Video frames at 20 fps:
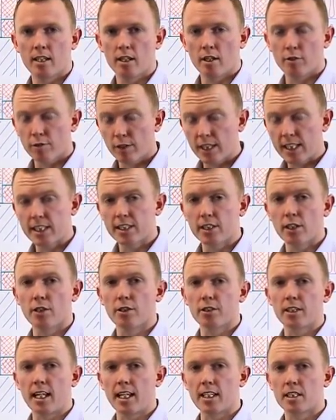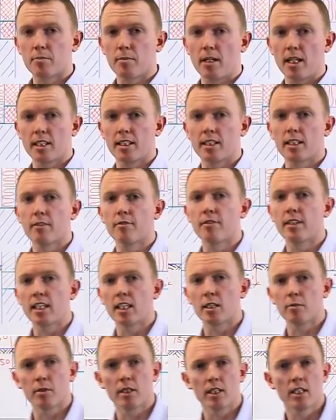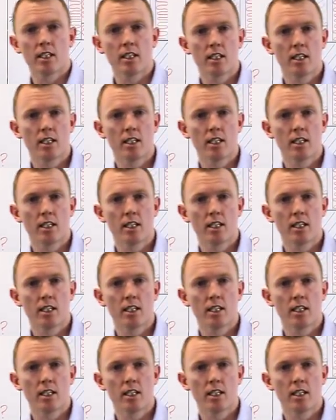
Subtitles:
freeze-thaw test method available